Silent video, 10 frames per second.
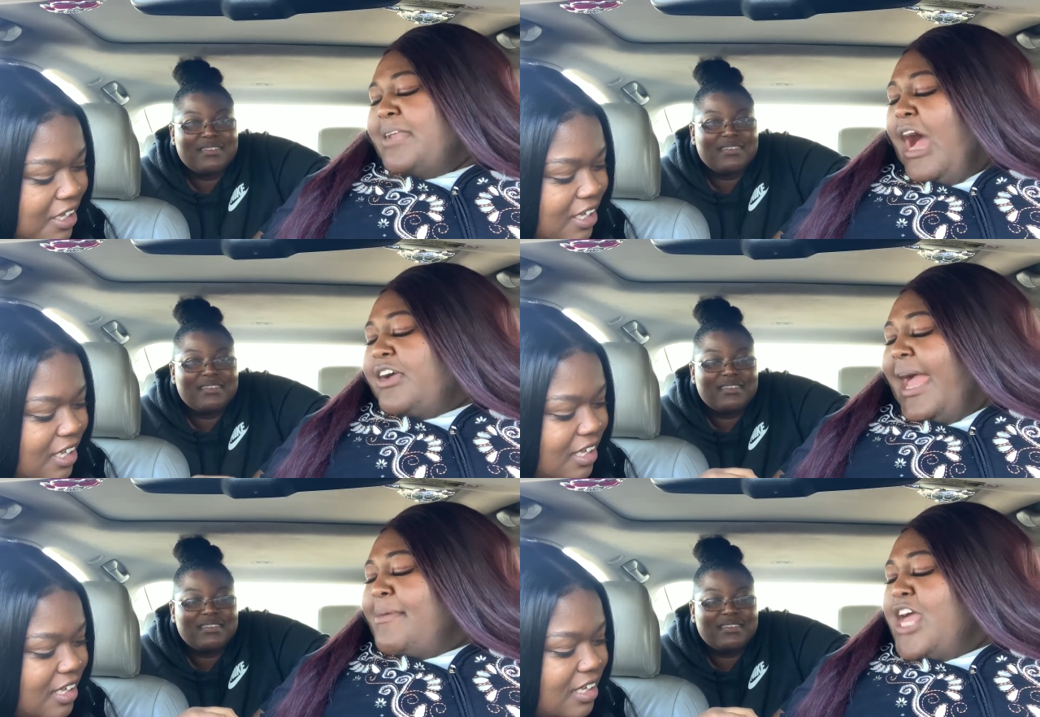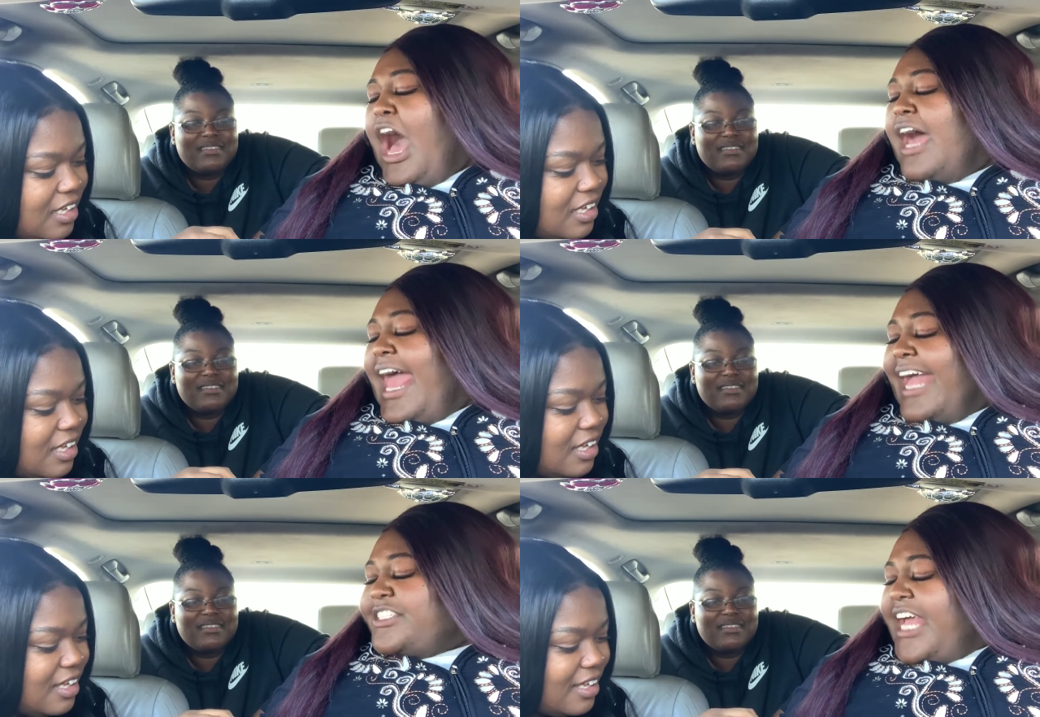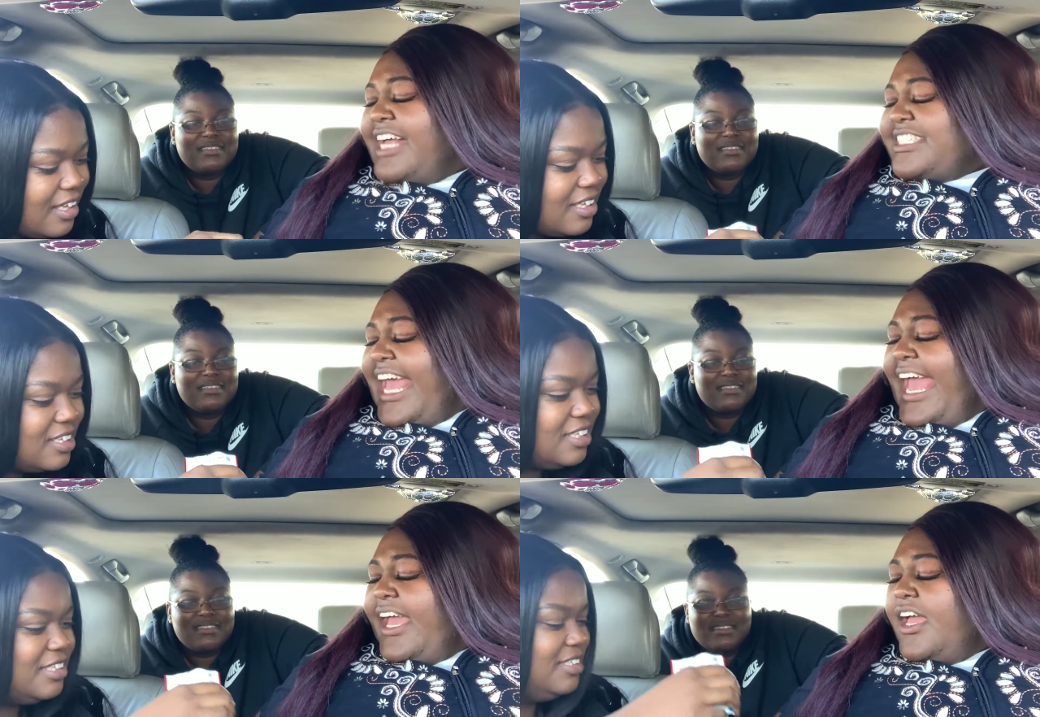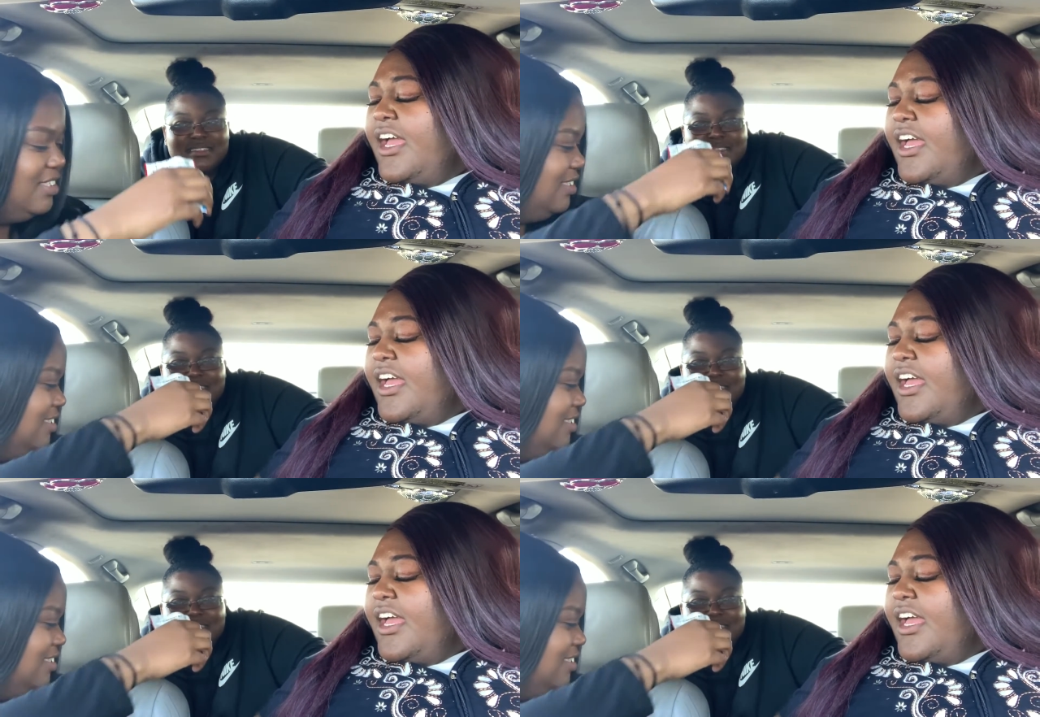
Speaker 1: Don't give me all that, Chelsea!